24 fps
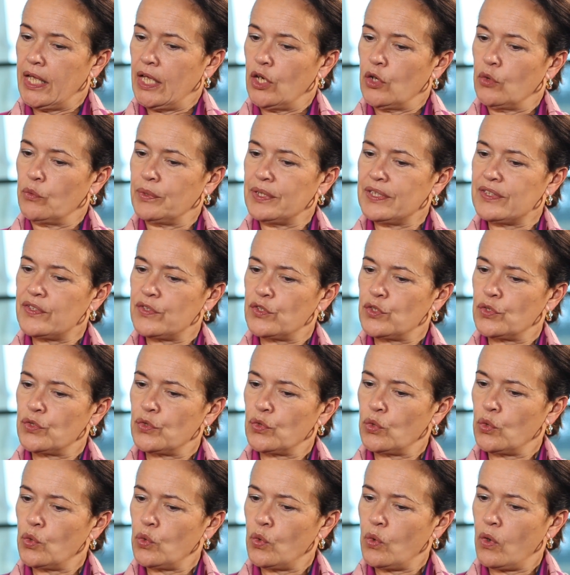we
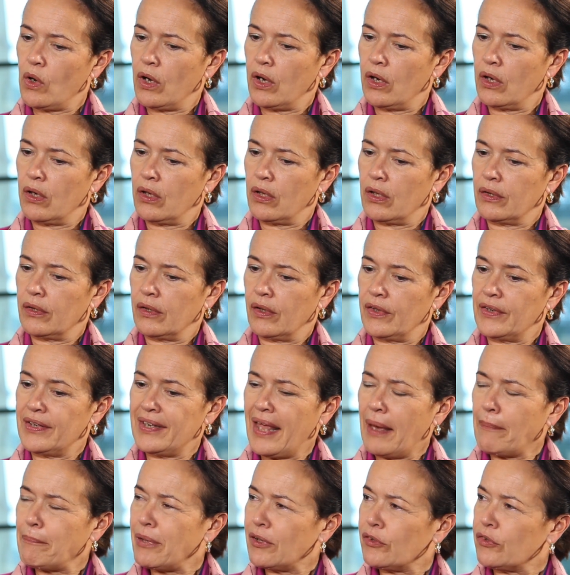saw uh,
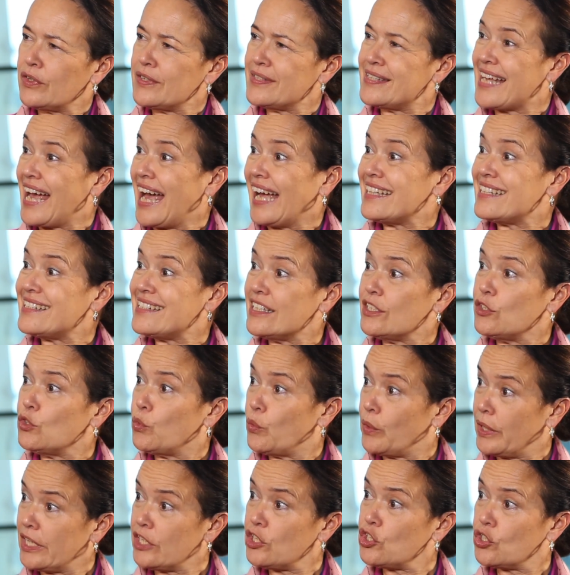an apparent
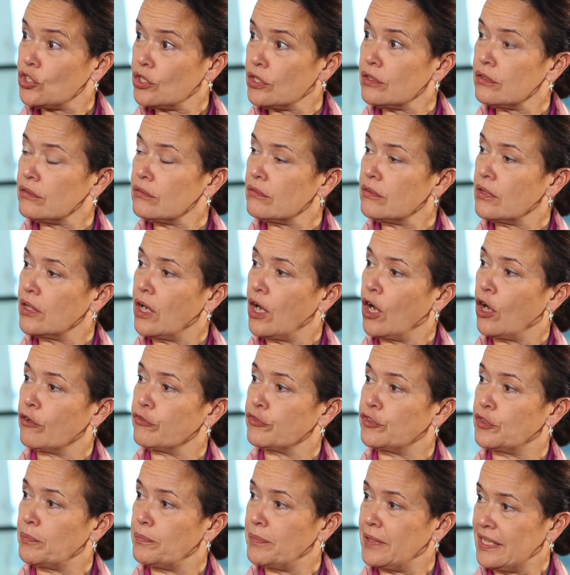attenuation
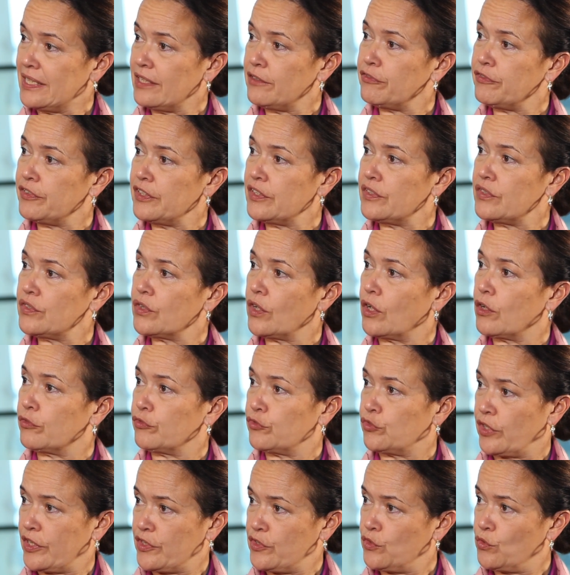of the benefit
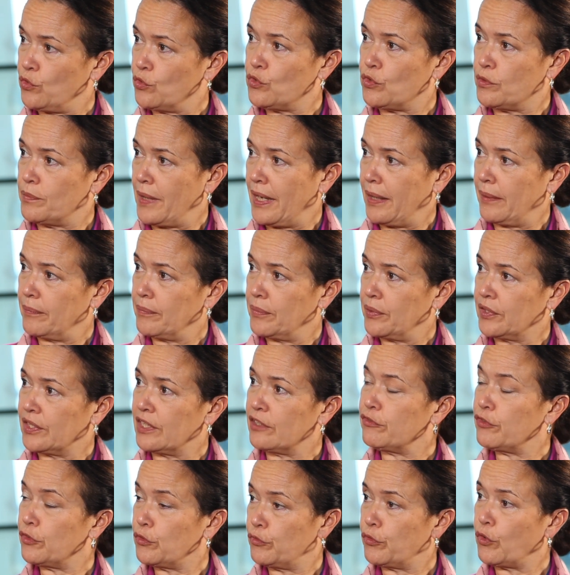of trastuzumab
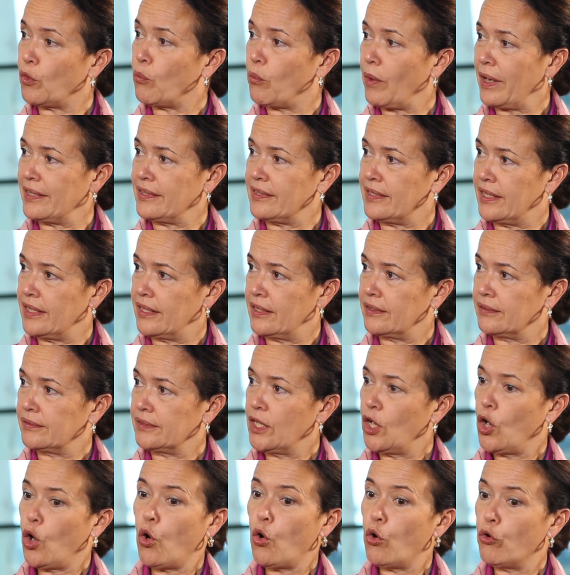given for one year
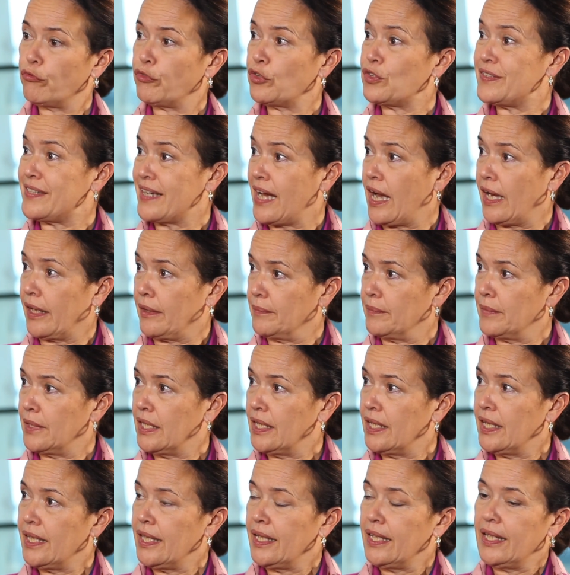over time.
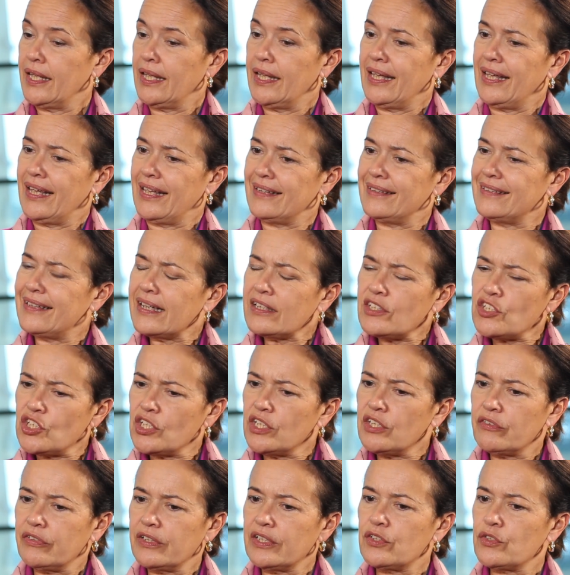And that
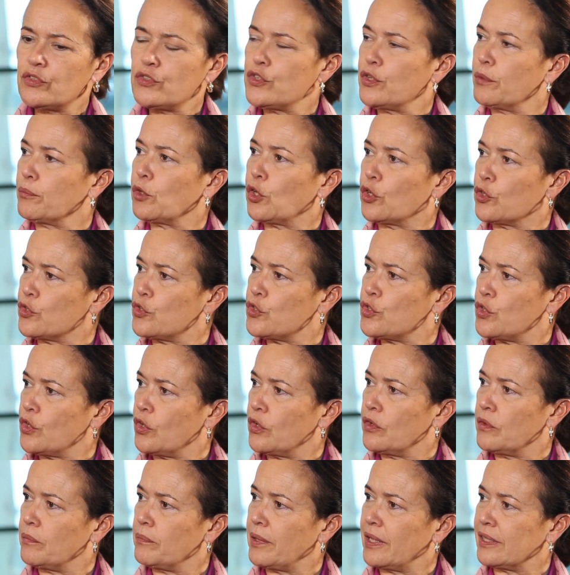generated some
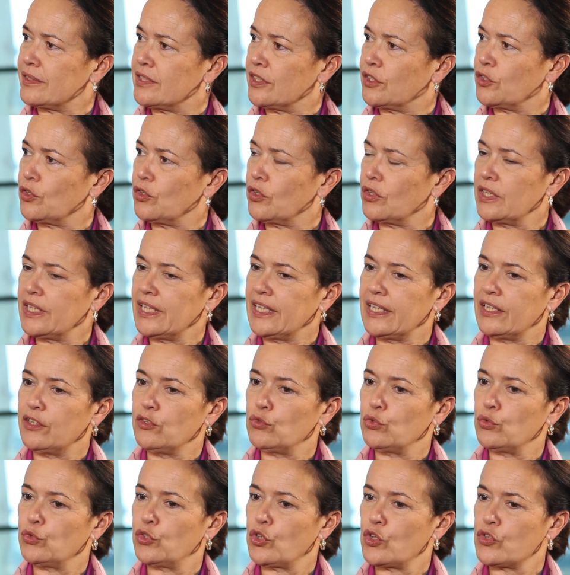concern, particularly
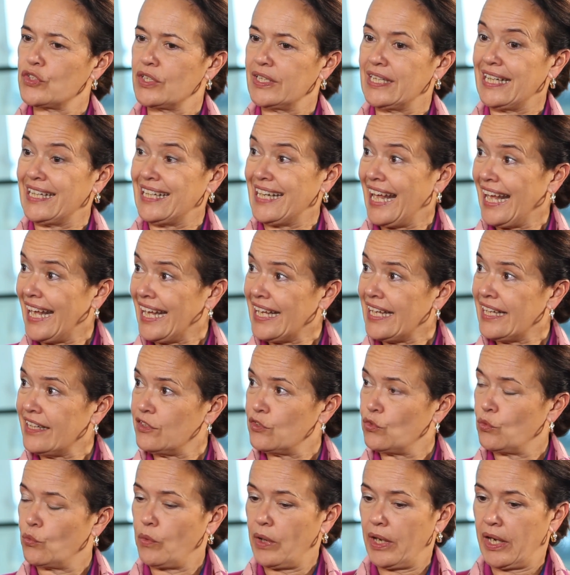in
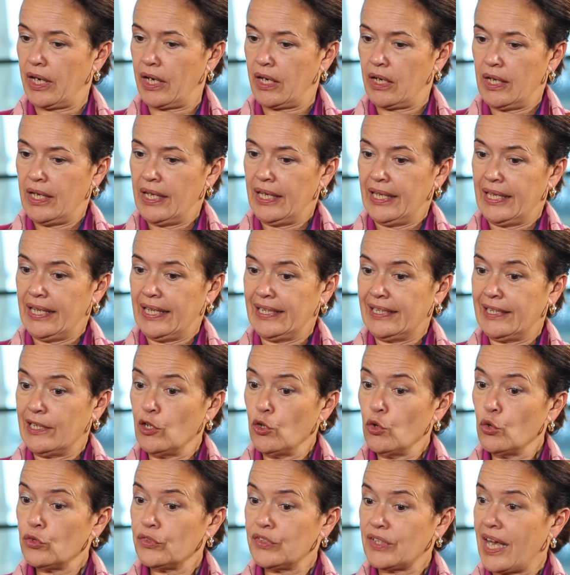2008, where it
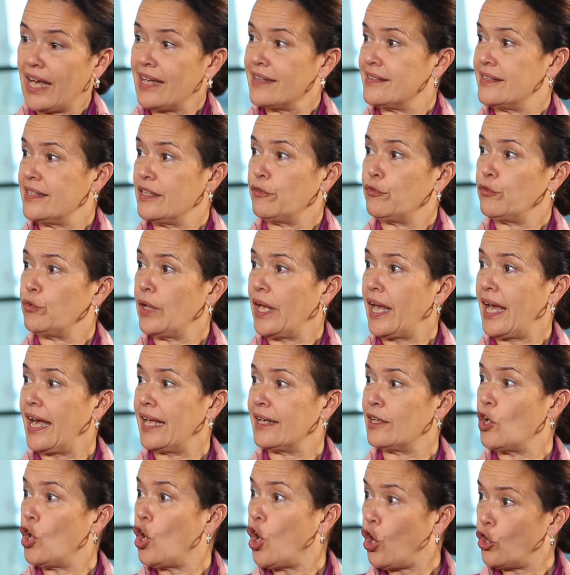looked as if we
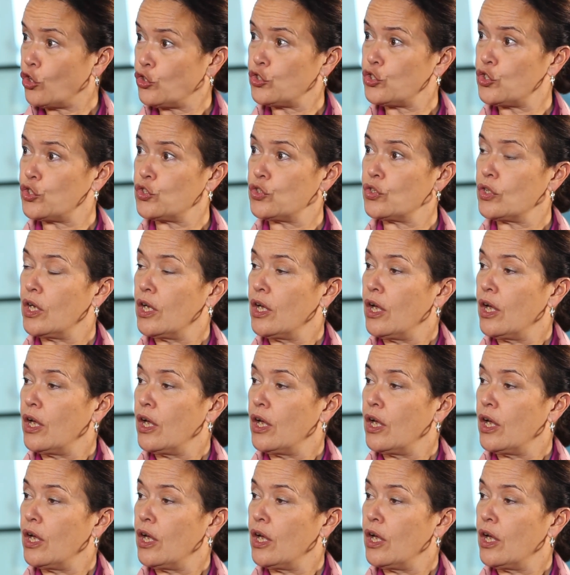had lost